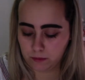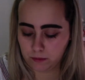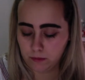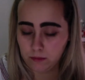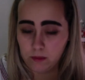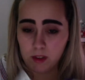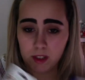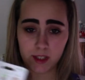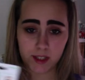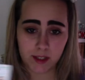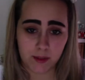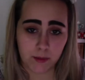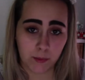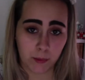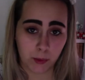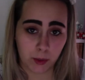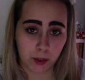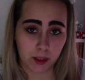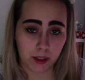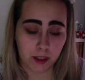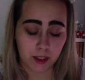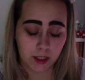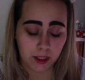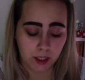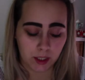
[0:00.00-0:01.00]
this was
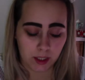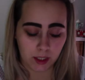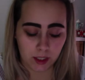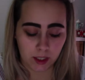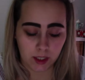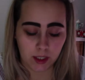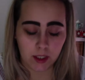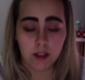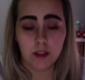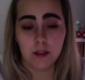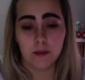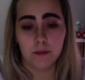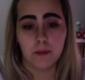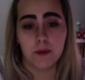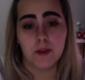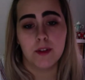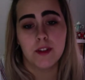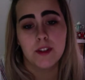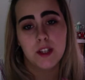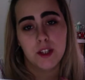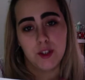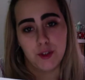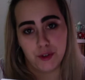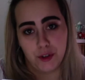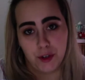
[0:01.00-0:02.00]
most
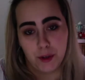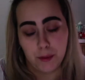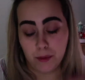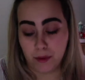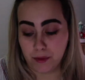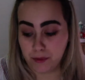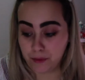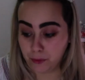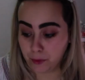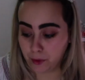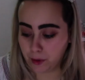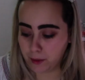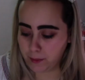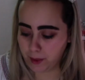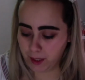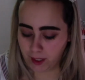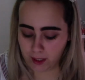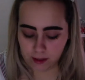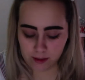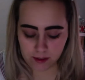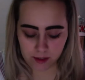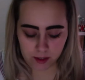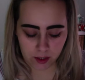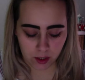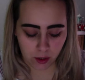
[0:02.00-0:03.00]
enjoyable for me.
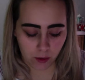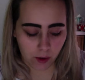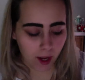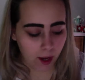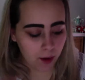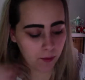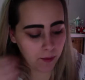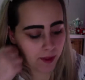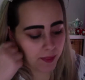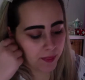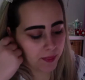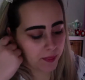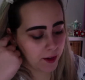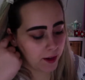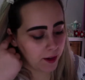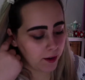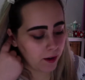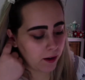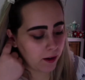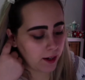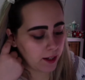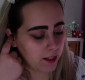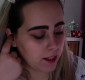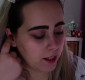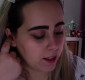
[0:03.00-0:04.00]
So I went there
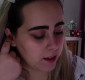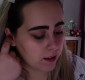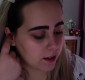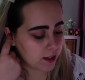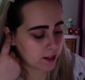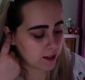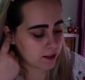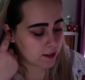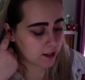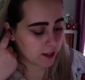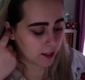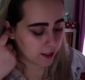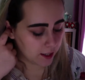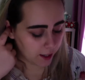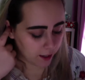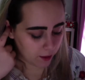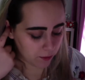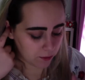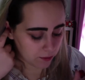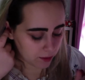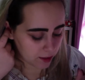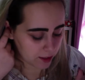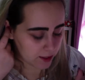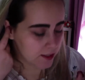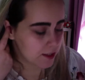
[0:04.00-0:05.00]
in Douglas and I
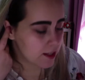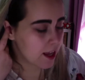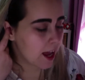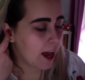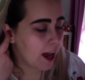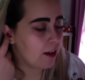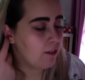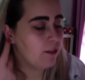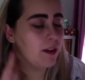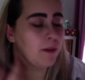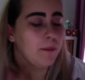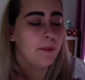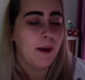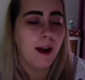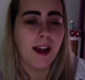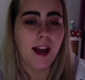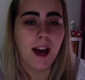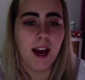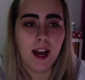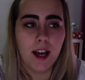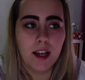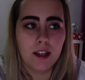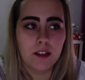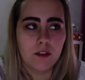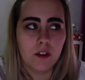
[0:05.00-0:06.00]
was having my
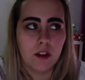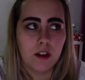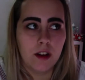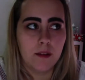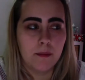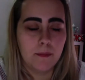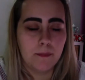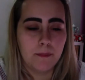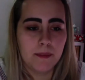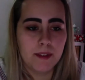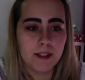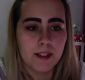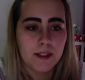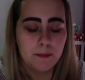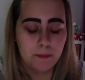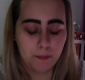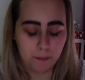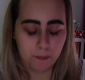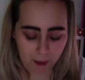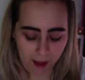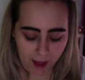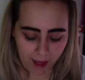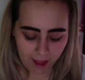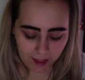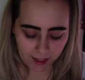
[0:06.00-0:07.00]
eyes on the
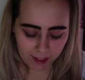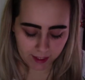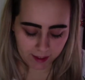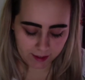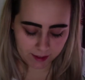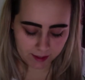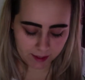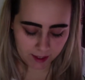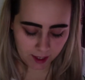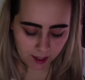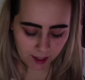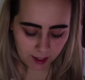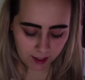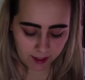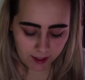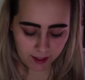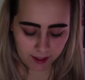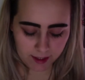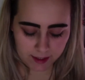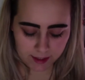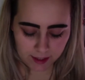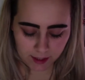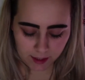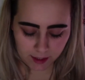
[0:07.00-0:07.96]
palettes. It's the